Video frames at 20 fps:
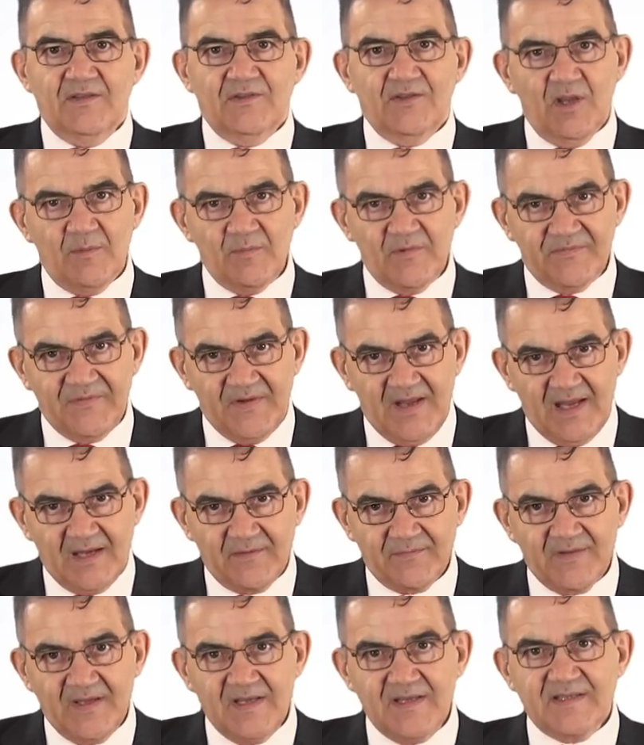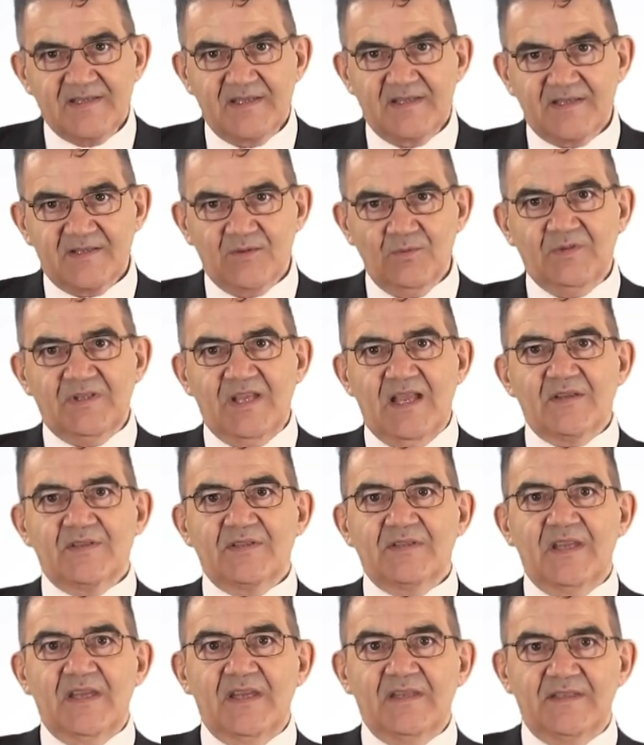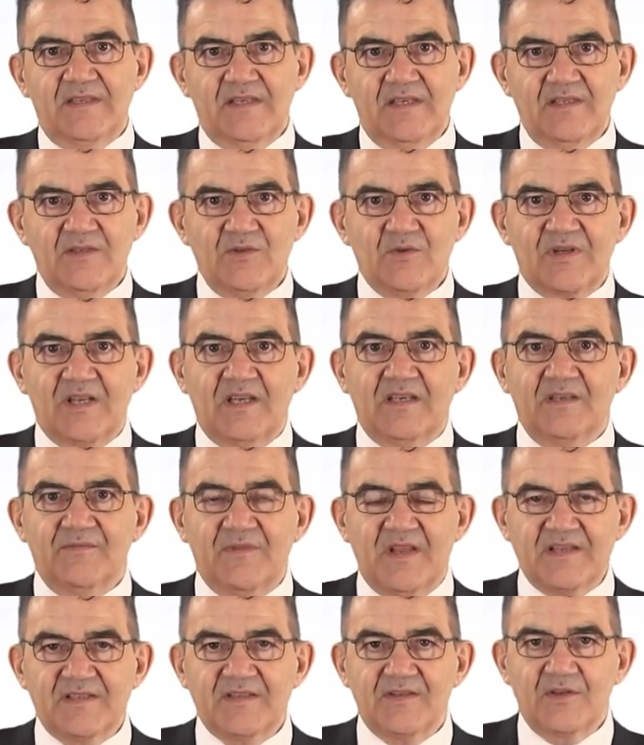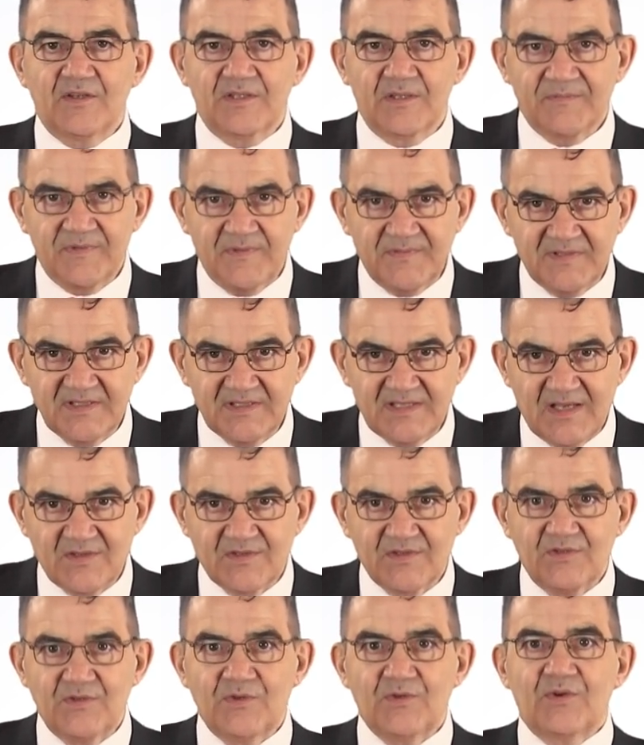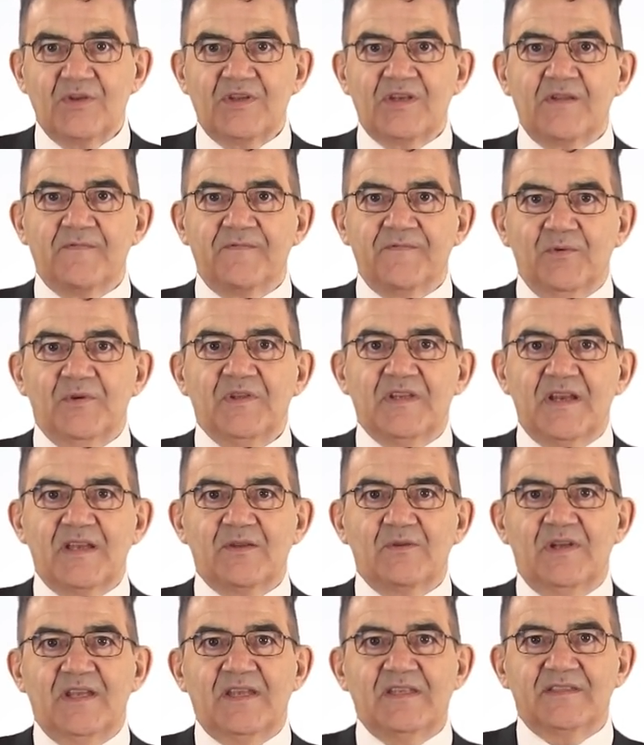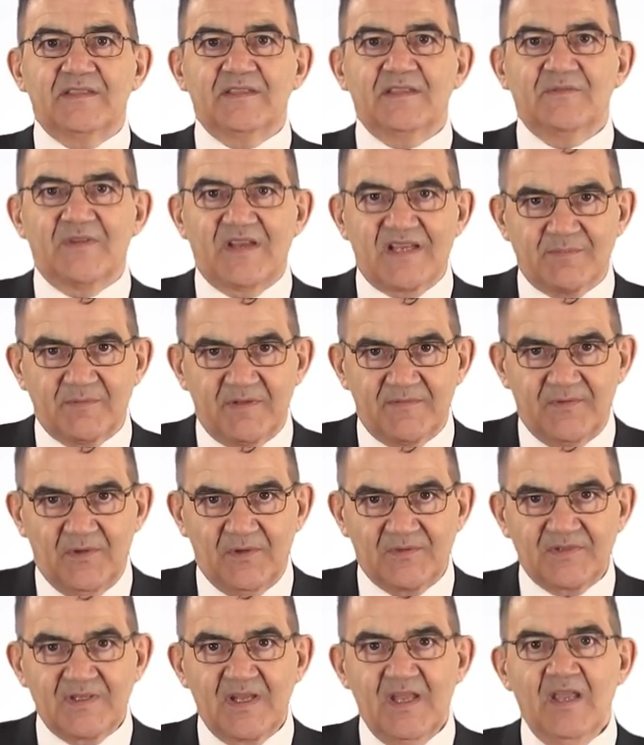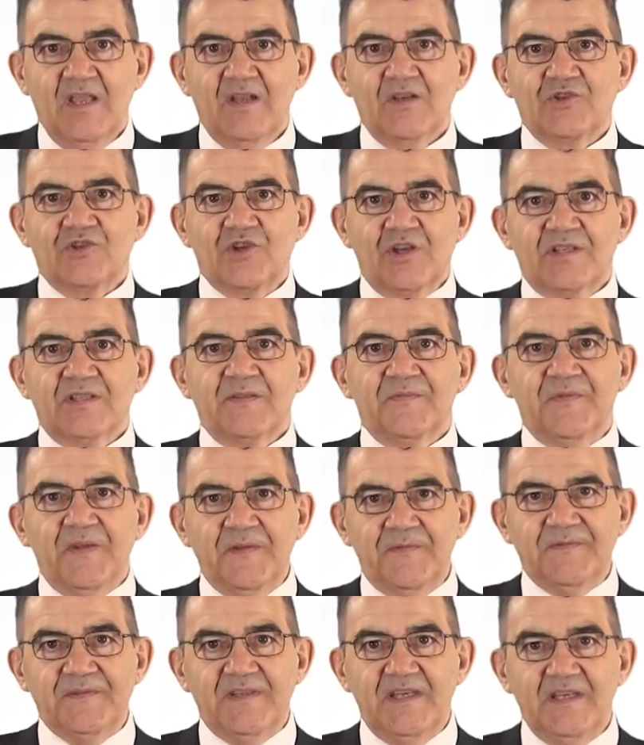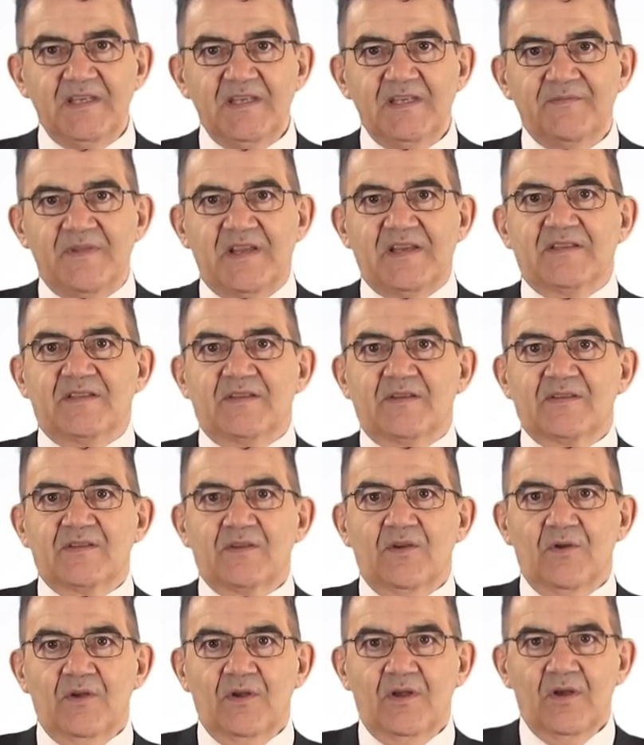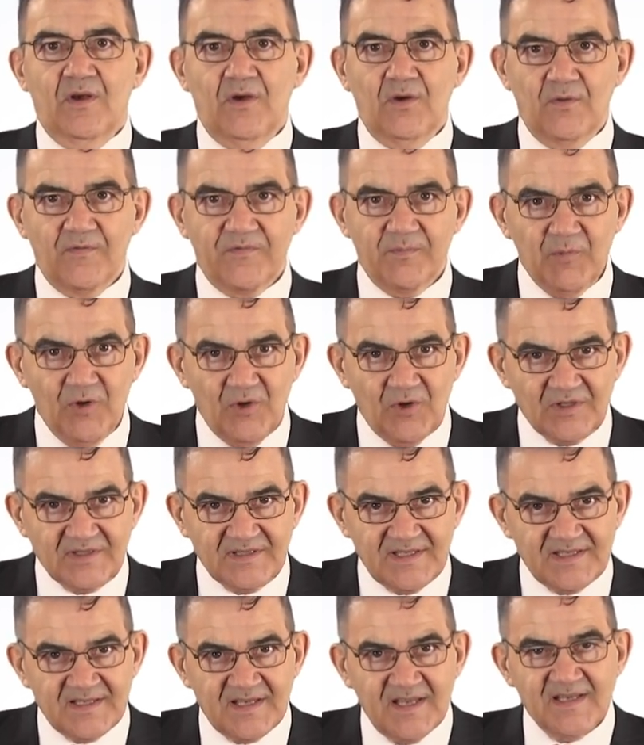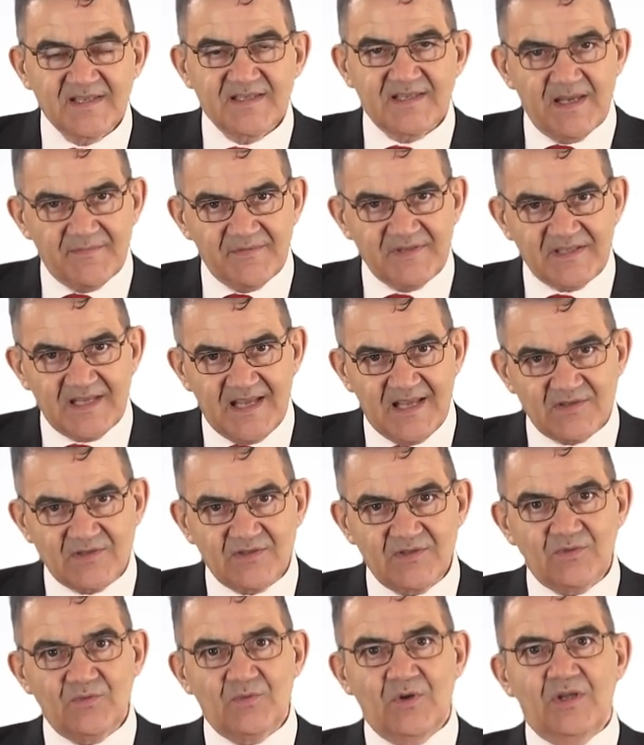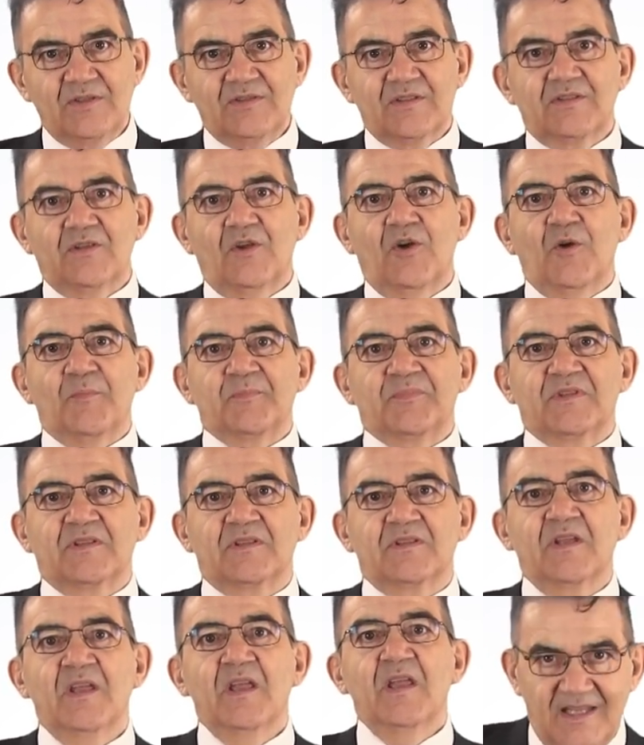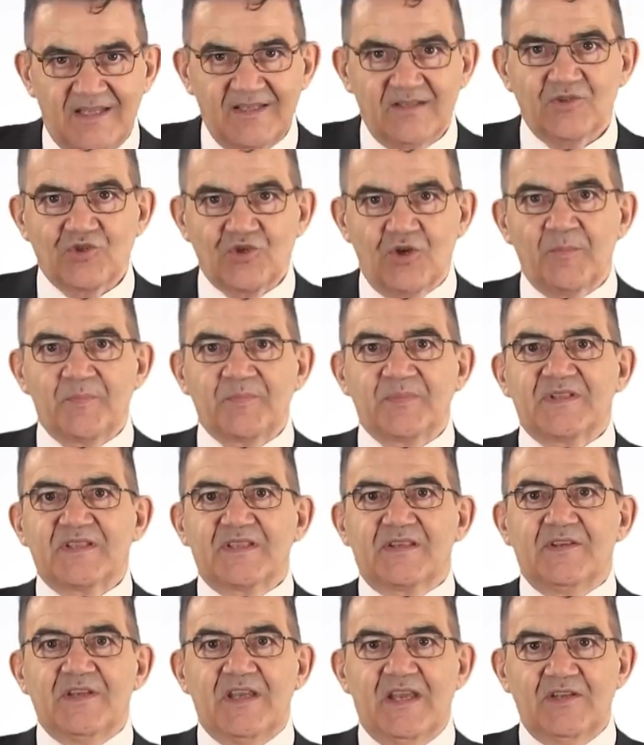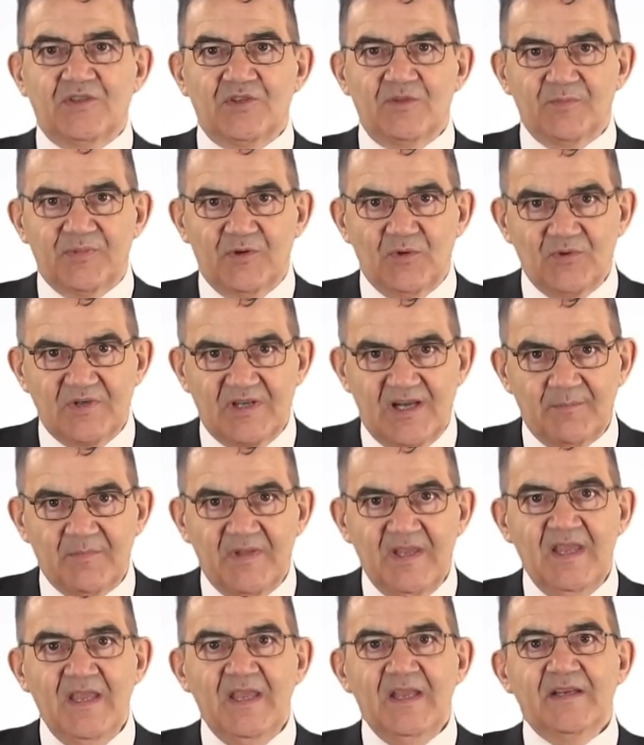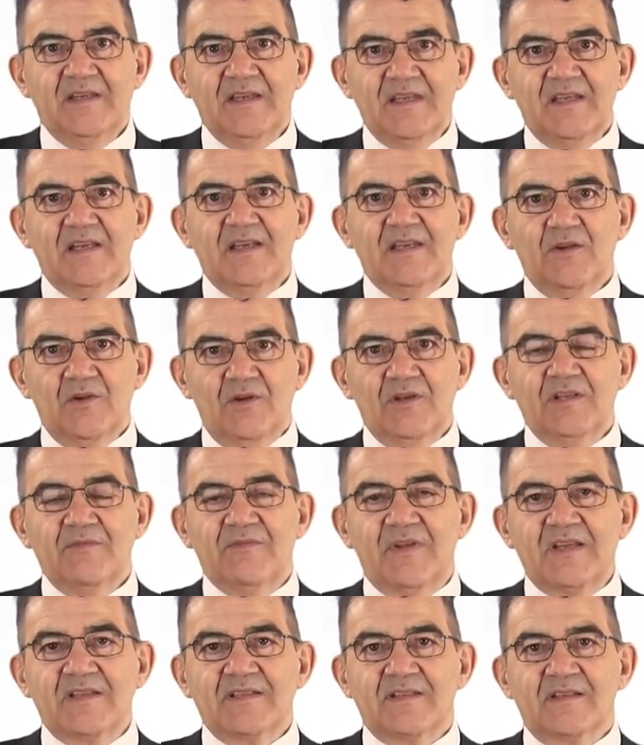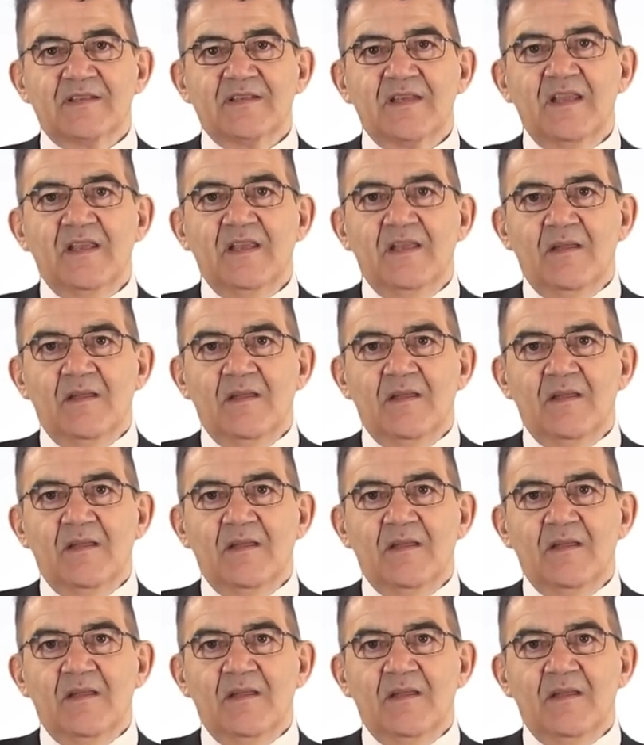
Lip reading: Number five, since 2018, you can invest 350,000 euro in a fully regulated investment fund. Just 15 investors of more than 7,200 opted 10 jobs creation program. Nearly all investors,